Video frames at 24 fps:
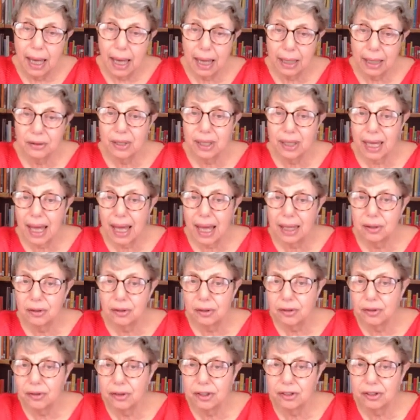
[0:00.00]
And
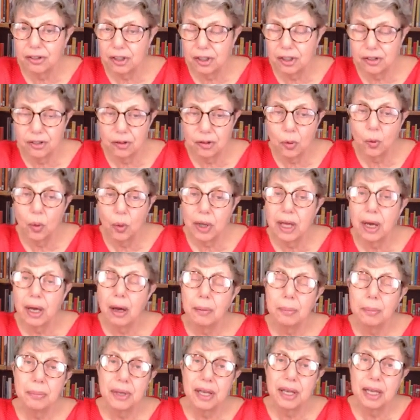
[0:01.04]
again, this is, we
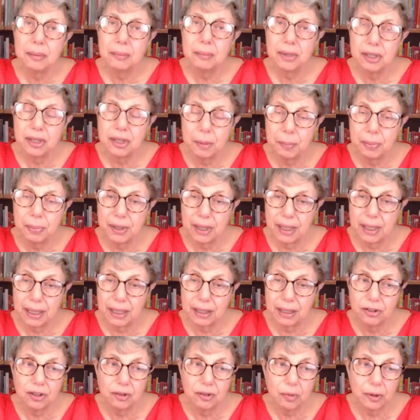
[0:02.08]
are being
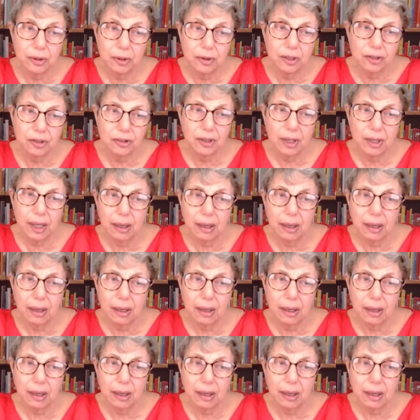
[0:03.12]
manipulated with this.